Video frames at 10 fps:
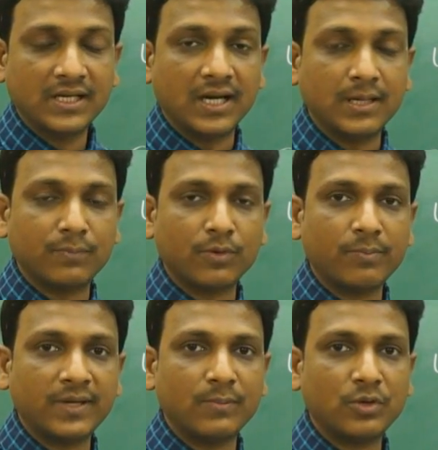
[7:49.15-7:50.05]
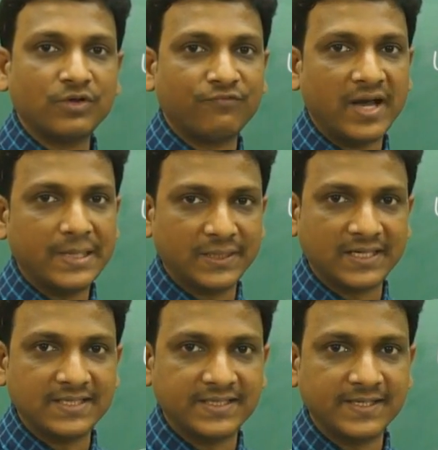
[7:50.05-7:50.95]
and proper amount of fiber
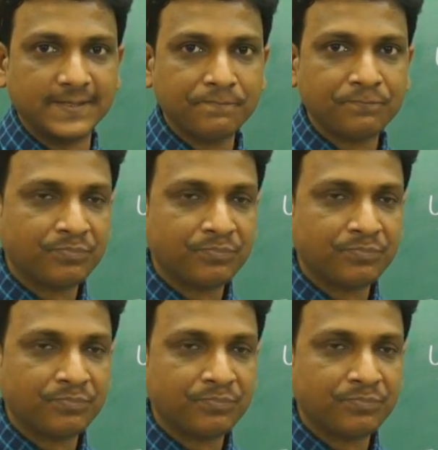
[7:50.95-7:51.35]
content,